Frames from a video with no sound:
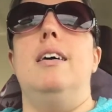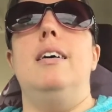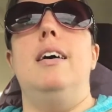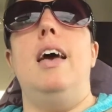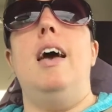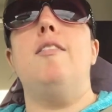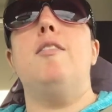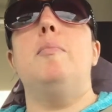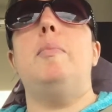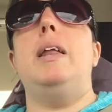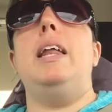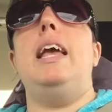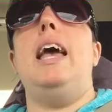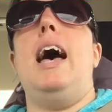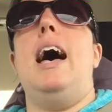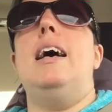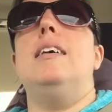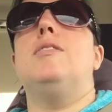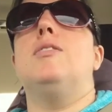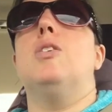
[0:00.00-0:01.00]
Everybody
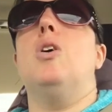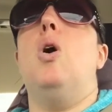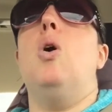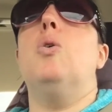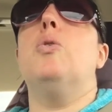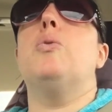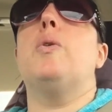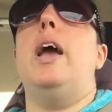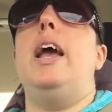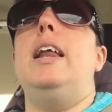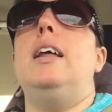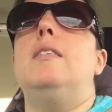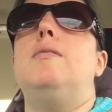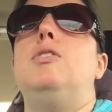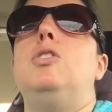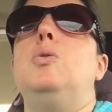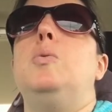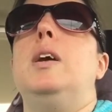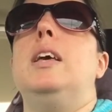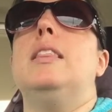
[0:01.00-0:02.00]
has their own rate of
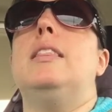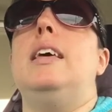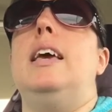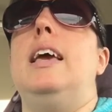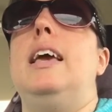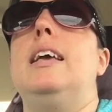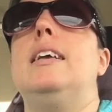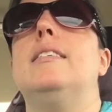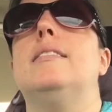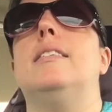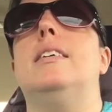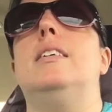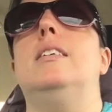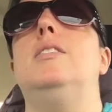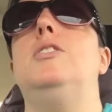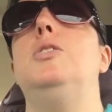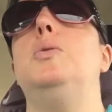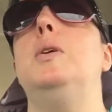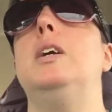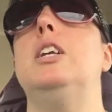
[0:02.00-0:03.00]
doing things and
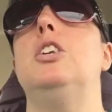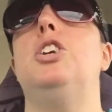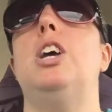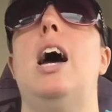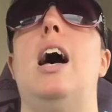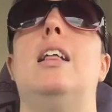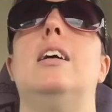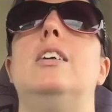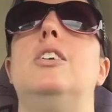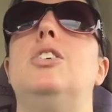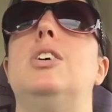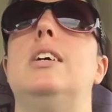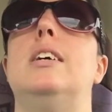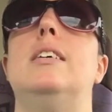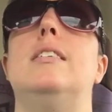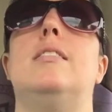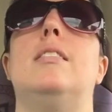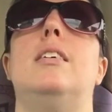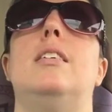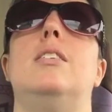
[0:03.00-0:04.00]
doing
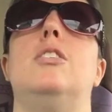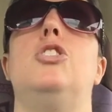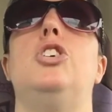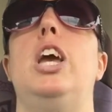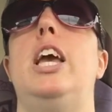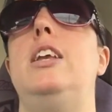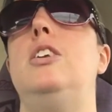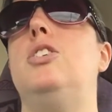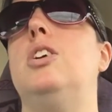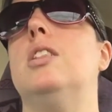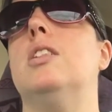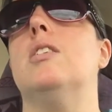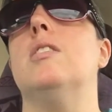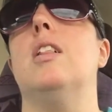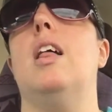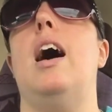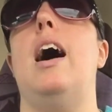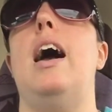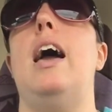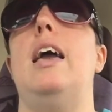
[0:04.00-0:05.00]
challenges and changing their
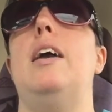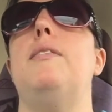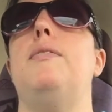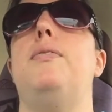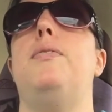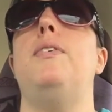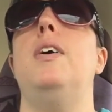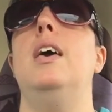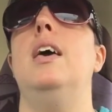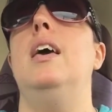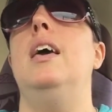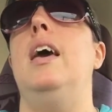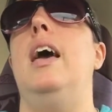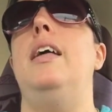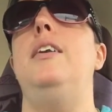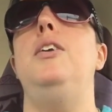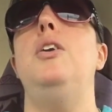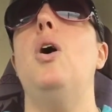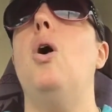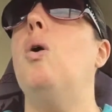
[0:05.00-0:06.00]
life,
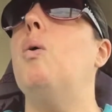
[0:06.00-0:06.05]
and no